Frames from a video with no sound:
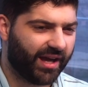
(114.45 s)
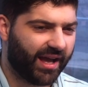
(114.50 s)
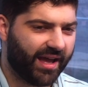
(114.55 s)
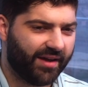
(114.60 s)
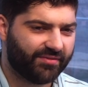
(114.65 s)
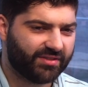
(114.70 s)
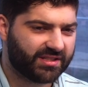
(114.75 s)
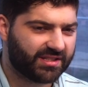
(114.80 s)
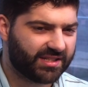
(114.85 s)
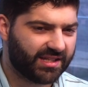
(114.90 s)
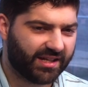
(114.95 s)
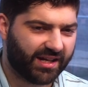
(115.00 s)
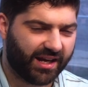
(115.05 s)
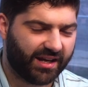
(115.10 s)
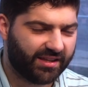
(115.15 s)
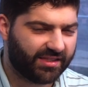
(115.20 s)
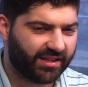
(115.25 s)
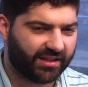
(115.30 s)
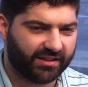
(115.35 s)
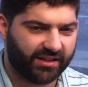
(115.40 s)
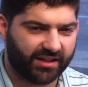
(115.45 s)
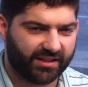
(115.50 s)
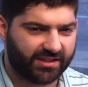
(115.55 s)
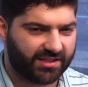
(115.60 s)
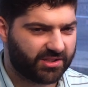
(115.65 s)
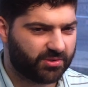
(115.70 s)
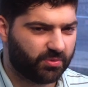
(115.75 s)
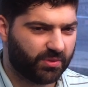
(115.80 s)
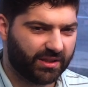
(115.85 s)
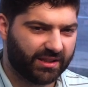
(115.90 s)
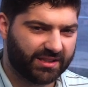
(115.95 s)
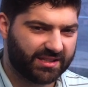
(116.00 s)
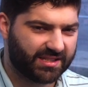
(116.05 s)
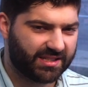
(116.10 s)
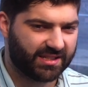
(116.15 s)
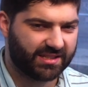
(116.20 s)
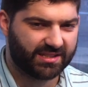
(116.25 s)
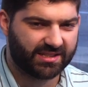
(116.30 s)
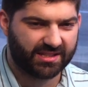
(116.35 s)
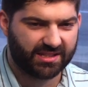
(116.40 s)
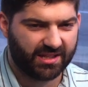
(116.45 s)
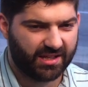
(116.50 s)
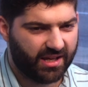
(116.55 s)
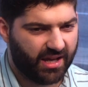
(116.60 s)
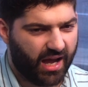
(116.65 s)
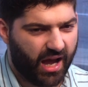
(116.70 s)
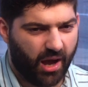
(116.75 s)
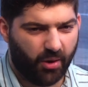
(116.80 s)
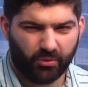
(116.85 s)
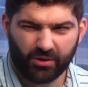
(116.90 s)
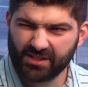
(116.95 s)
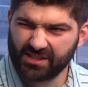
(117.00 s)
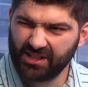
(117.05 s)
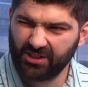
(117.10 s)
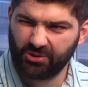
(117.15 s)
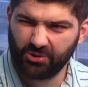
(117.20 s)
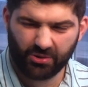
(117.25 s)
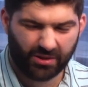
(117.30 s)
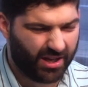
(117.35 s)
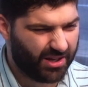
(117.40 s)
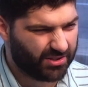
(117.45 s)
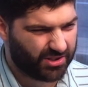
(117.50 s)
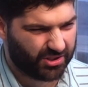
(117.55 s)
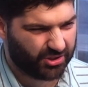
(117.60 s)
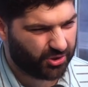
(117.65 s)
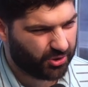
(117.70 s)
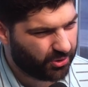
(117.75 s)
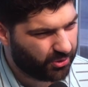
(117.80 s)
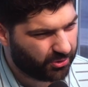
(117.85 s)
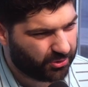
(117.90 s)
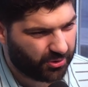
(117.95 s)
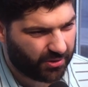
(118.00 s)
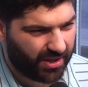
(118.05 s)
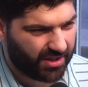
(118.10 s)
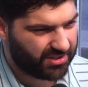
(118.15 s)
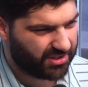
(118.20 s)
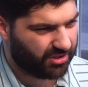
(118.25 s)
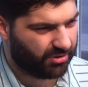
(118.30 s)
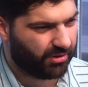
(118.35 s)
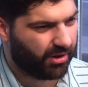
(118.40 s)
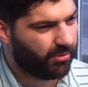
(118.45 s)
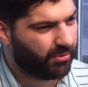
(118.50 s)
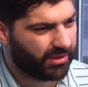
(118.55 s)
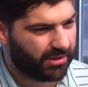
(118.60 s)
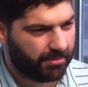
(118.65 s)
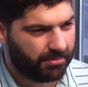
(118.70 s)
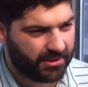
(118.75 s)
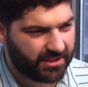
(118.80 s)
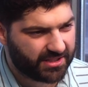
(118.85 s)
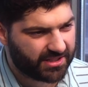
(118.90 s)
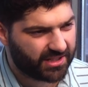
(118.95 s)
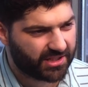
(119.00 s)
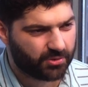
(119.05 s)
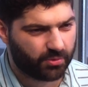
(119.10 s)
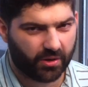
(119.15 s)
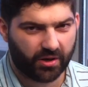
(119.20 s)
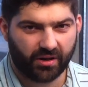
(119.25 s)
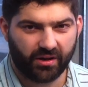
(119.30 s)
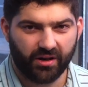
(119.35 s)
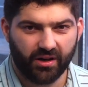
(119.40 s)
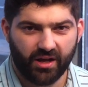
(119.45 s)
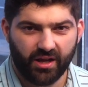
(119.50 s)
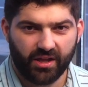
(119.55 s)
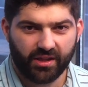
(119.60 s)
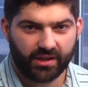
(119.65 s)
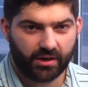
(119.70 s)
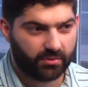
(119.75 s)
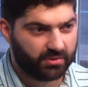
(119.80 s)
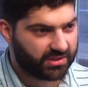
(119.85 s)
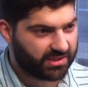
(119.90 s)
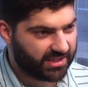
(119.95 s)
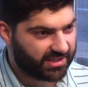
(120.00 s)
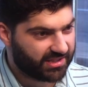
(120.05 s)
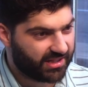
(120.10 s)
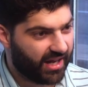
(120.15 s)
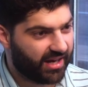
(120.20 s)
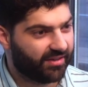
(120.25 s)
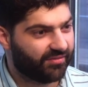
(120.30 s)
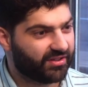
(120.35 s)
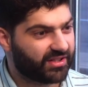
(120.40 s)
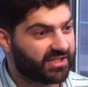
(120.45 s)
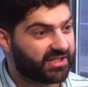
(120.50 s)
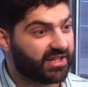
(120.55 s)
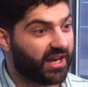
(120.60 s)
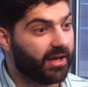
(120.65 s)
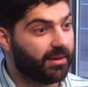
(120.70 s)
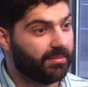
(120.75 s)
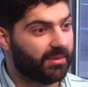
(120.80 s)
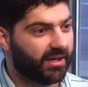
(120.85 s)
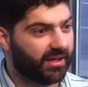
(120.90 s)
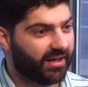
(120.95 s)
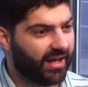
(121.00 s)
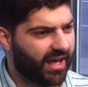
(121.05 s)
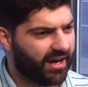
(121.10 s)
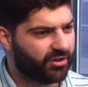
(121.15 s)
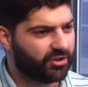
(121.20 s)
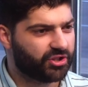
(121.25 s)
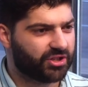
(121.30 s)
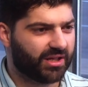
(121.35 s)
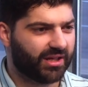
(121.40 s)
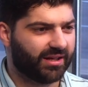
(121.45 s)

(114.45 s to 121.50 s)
I haven't seen anything like this really since, I want to say, 2002, 2003 with the Pistons, where there was this kind of excitement and energy.